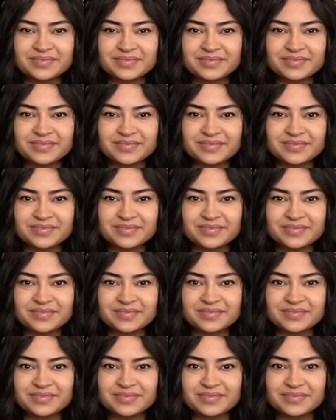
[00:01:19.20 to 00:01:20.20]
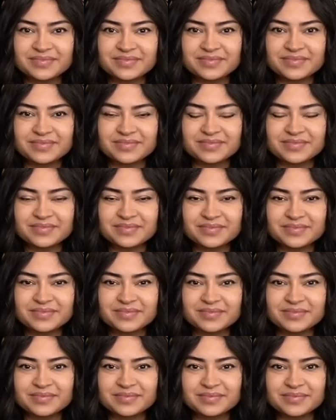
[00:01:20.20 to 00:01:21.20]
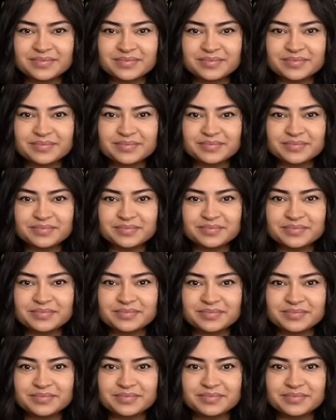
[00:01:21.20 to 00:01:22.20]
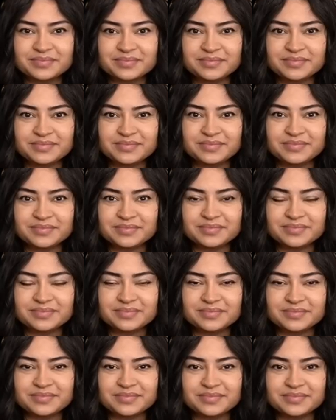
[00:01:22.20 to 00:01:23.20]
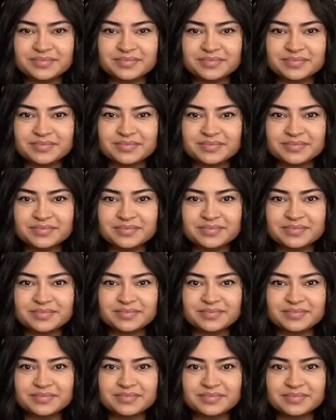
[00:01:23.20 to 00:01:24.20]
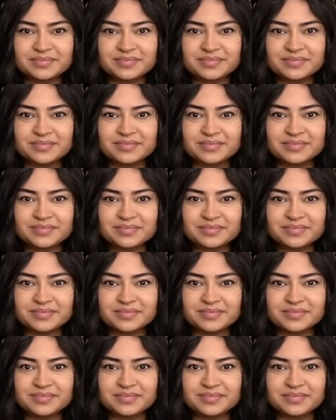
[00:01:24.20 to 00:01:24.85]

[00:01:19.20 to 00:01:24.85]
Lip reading: [no speech]